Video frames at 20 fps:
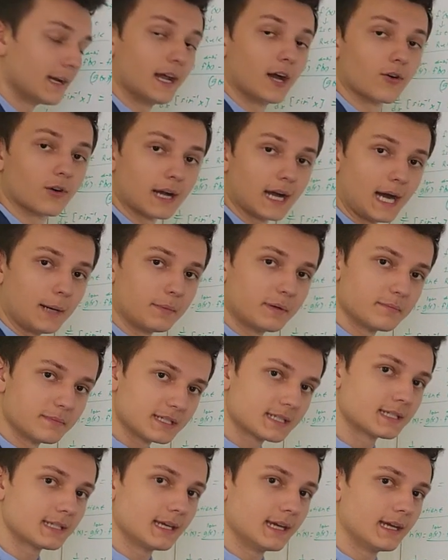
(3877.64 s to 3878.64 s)
Now, a common
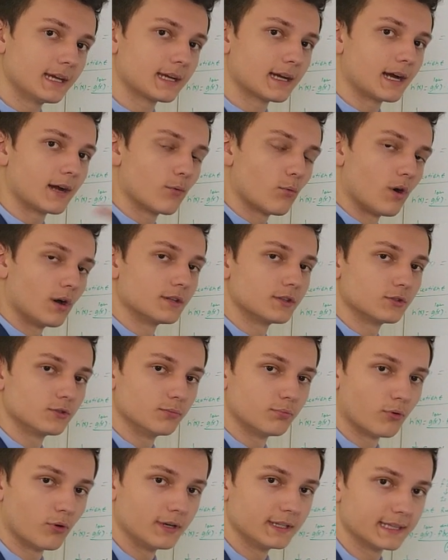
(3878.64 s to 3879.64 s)
mistake I want
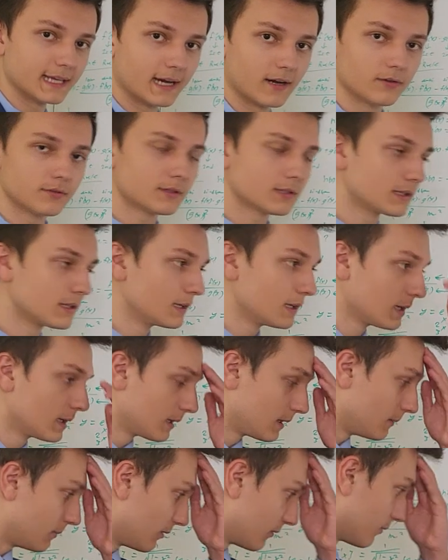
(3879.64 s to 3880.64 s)
to point out
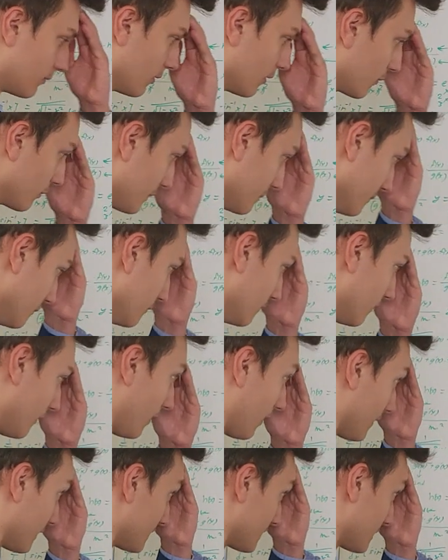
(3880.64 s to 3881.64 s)
before we move
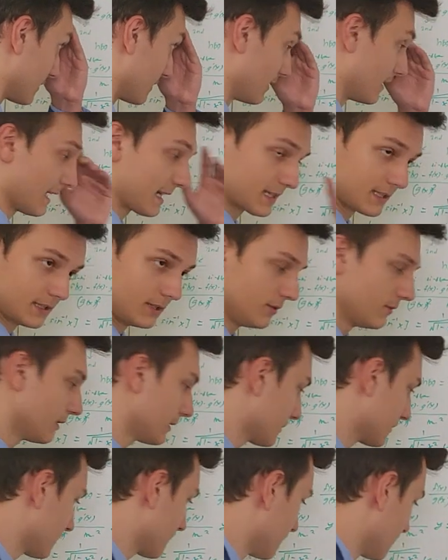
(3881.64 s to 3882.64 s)
on to the next
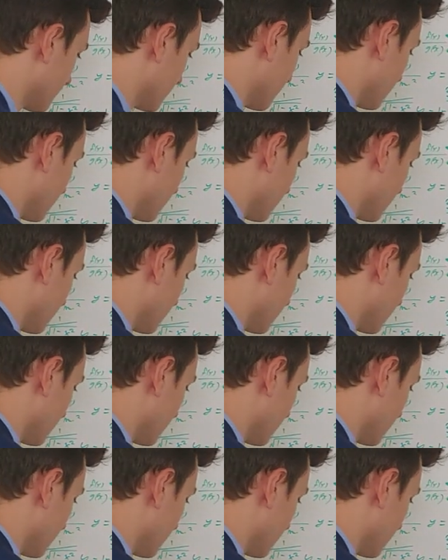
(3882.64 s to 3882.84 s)
unit.